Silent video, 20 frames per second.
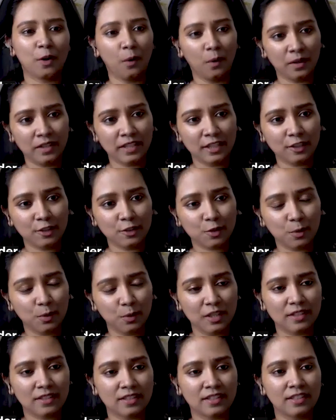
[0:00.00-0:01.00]
audience who
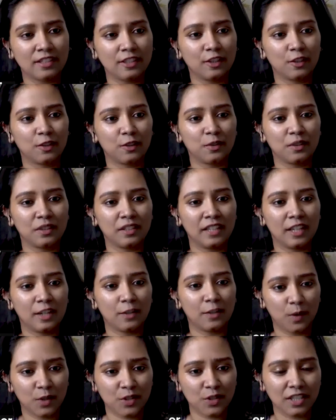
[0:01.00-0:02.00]
is, they are
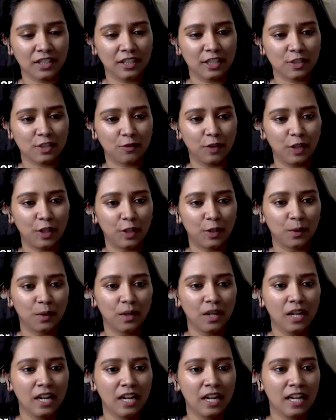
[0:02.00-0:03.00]
watching this video,
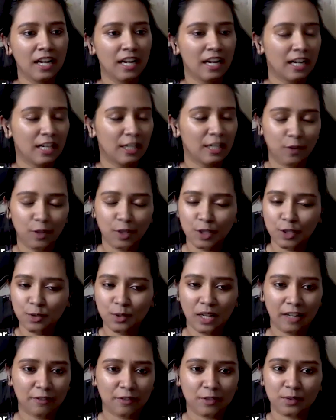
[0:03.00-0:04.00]
what do you
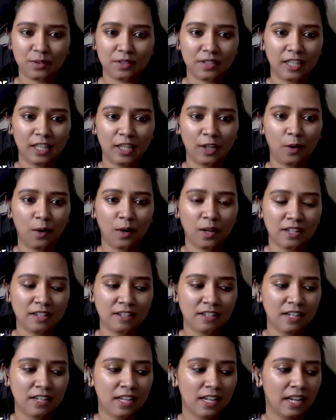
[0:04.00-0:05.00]
have to say
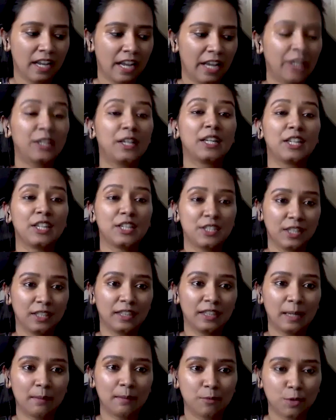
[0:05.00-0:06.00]
on encouraging
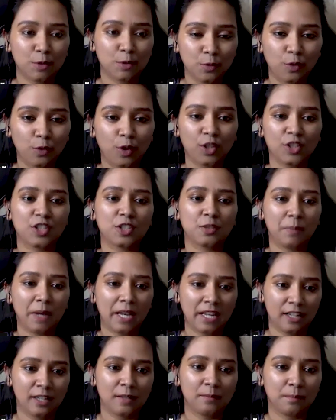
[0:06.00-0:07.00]
them to watch
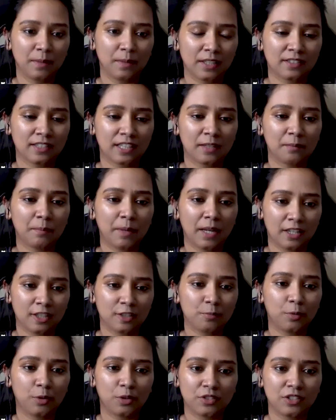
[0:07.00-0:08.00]
Paralympics and
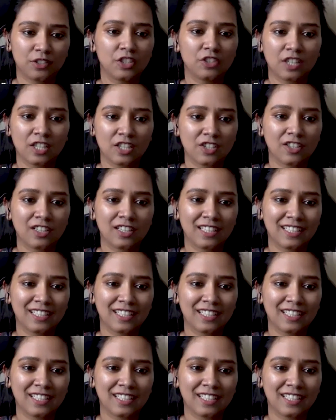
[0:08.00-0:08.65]
parasports in general?